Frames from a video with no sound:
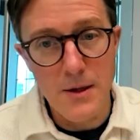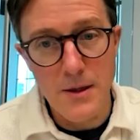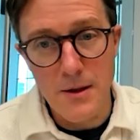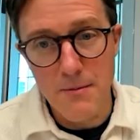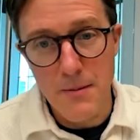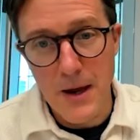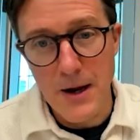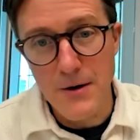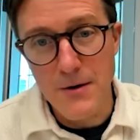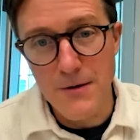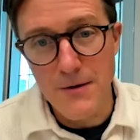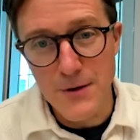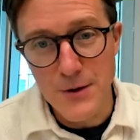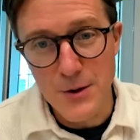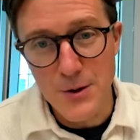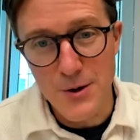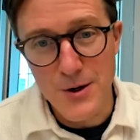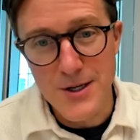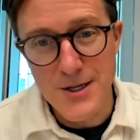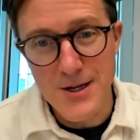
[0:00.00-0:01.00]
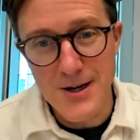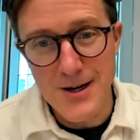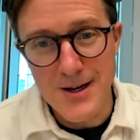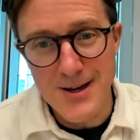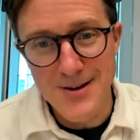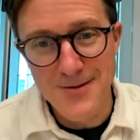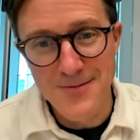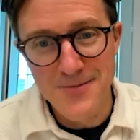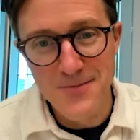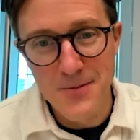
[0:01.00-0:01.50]
then the mayor of New York
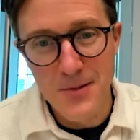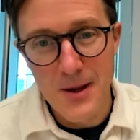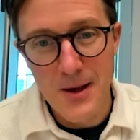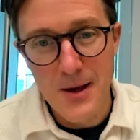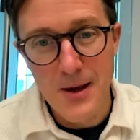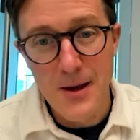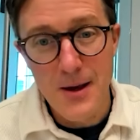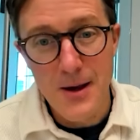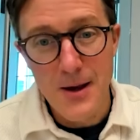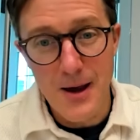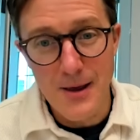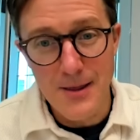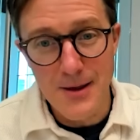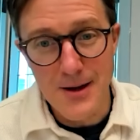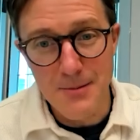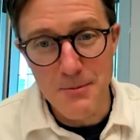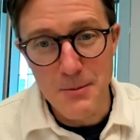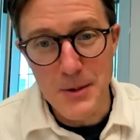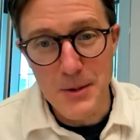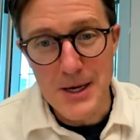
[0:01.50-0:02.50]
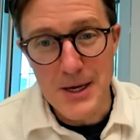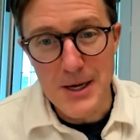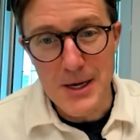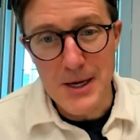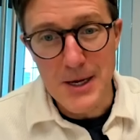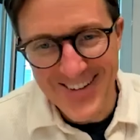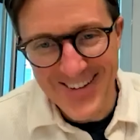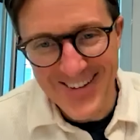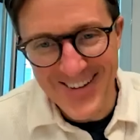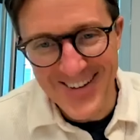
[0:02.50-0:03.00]
City, and then me.
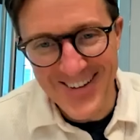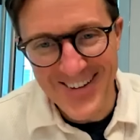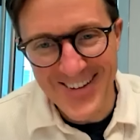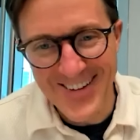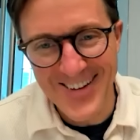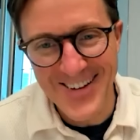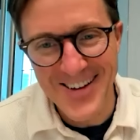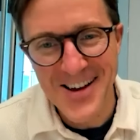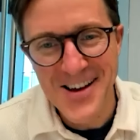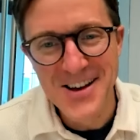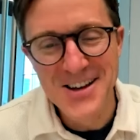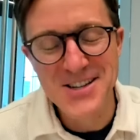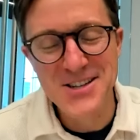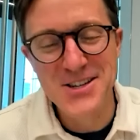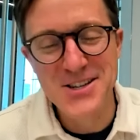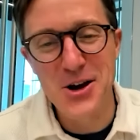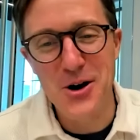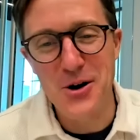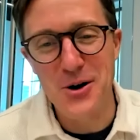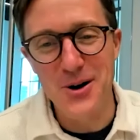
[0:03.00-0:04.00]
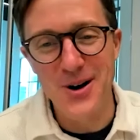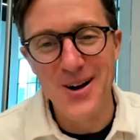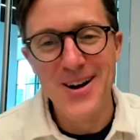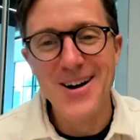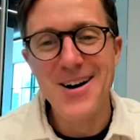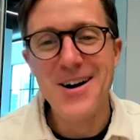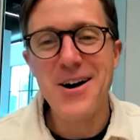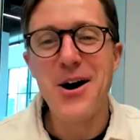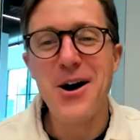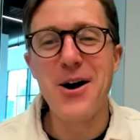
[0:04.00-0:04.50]
So
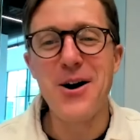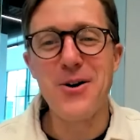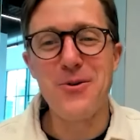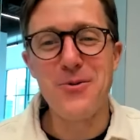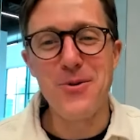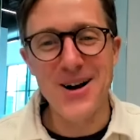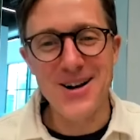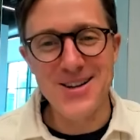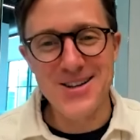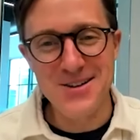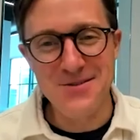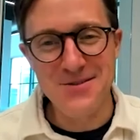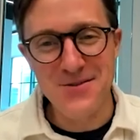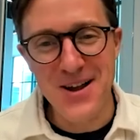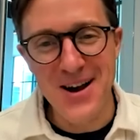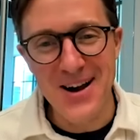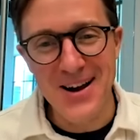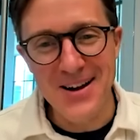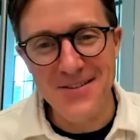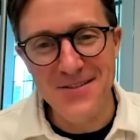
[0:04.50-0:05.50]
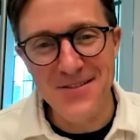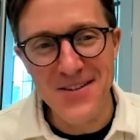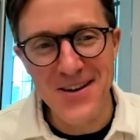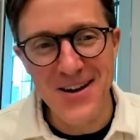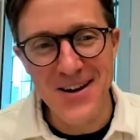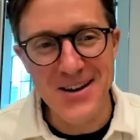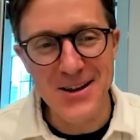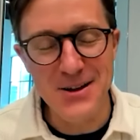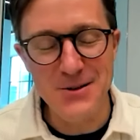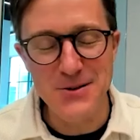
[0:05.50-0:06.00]
all walks of life,
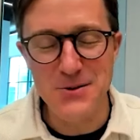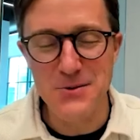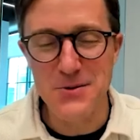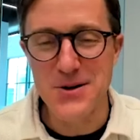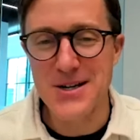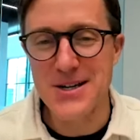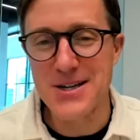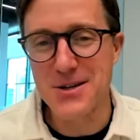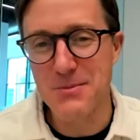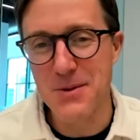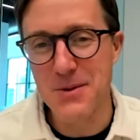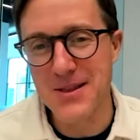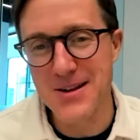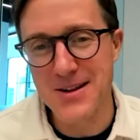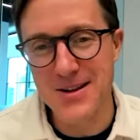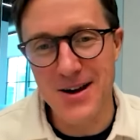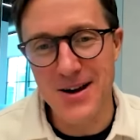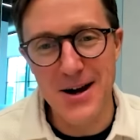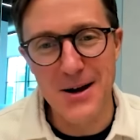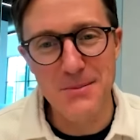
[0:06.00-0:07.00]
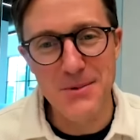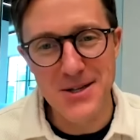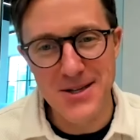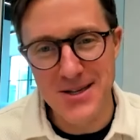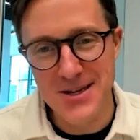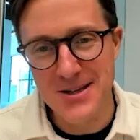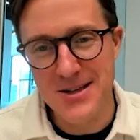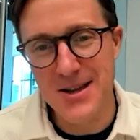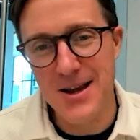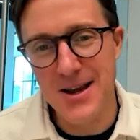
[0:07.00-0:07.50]
and he was willing to spend the time and
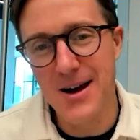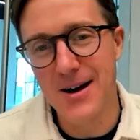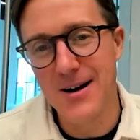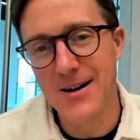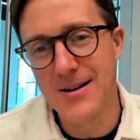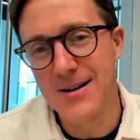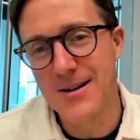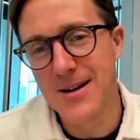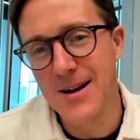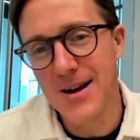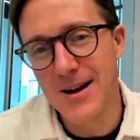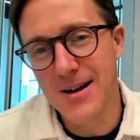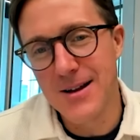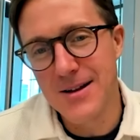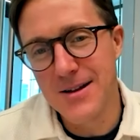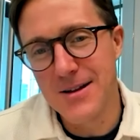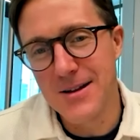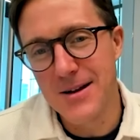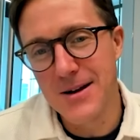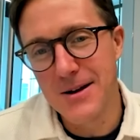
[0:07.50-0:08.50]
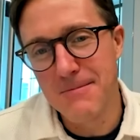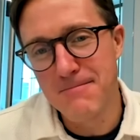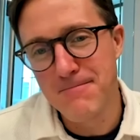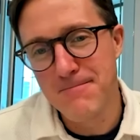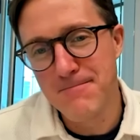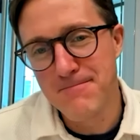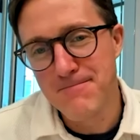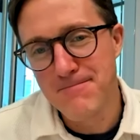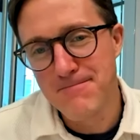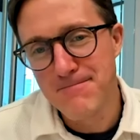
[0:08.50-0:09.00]
sit down and um,
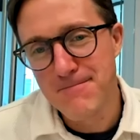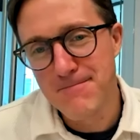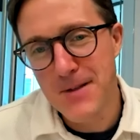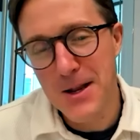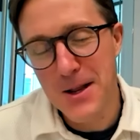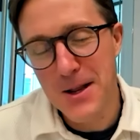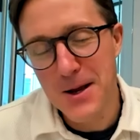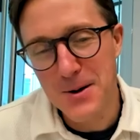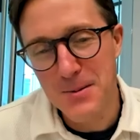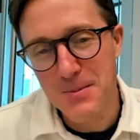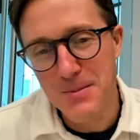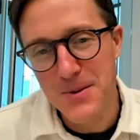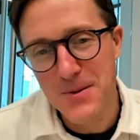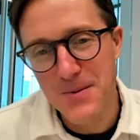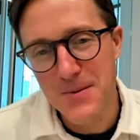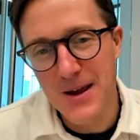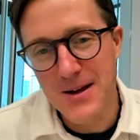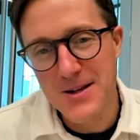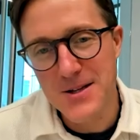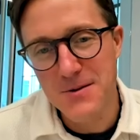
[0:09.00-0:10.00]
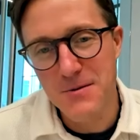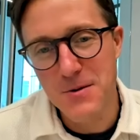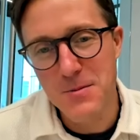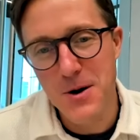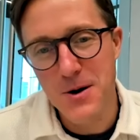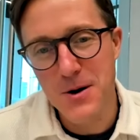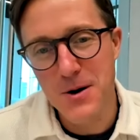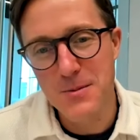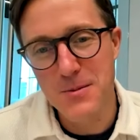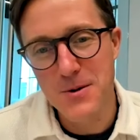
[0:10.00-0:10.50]
and help. And that's
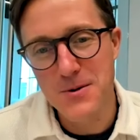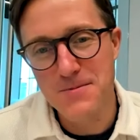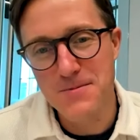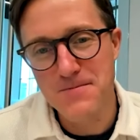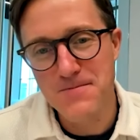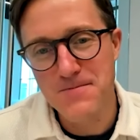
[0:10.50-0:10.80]
remarkable.